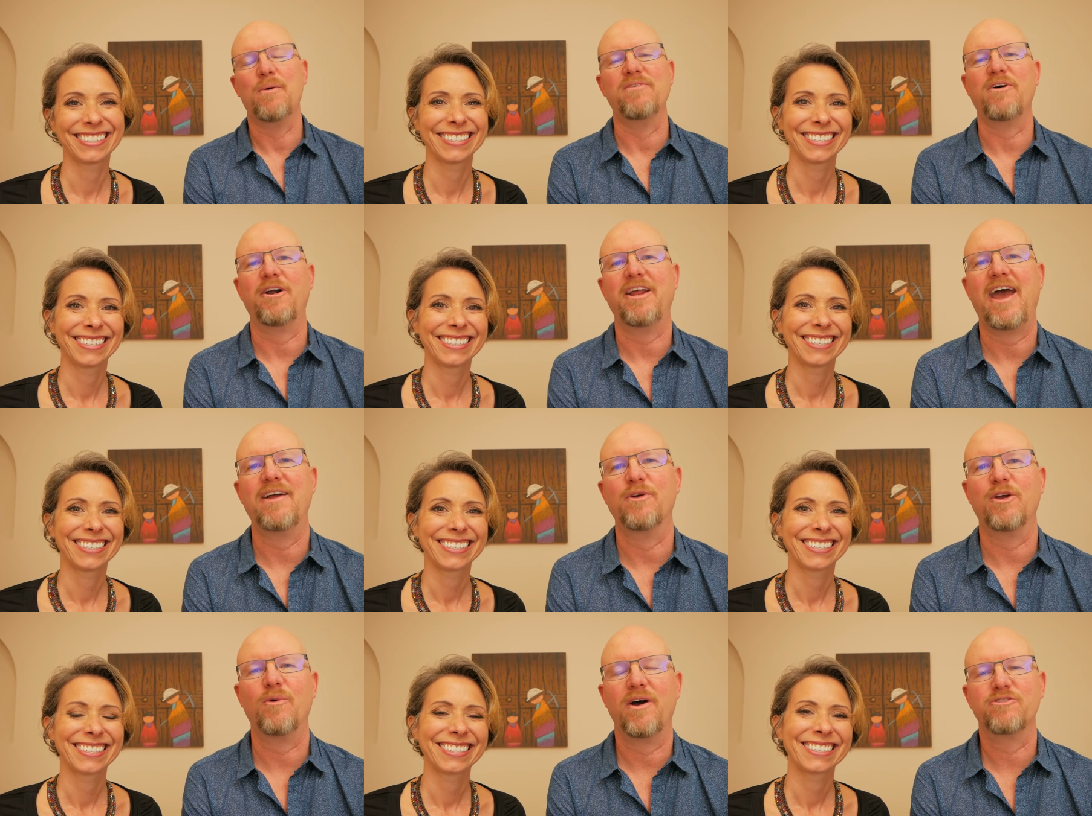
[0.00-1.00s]
Speaker 1: and we've already had
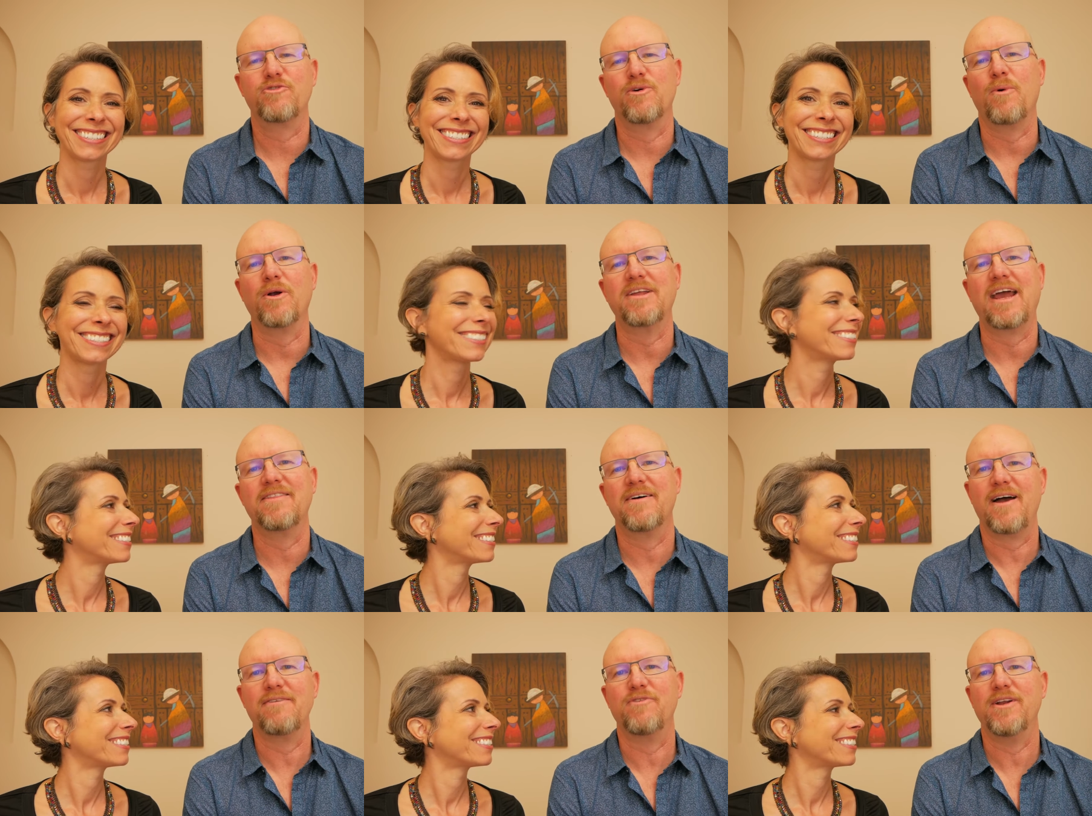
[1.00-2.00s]
requests for more day in the
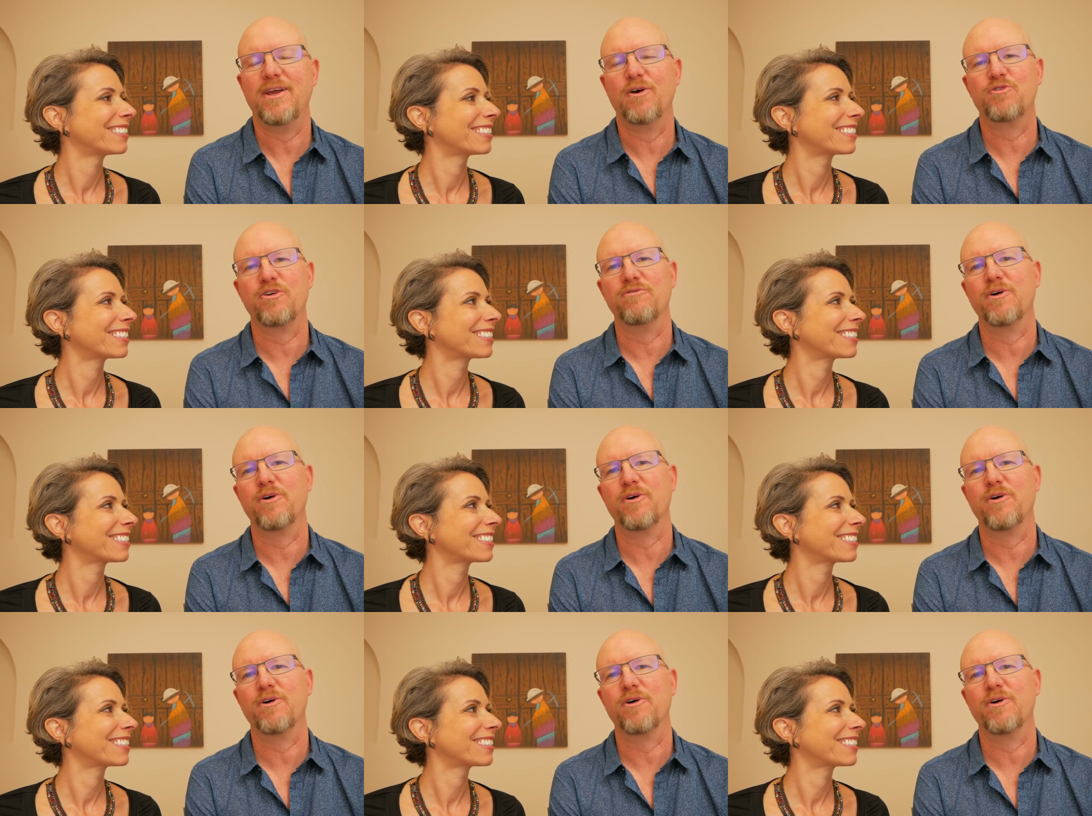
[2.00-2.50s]
life videos from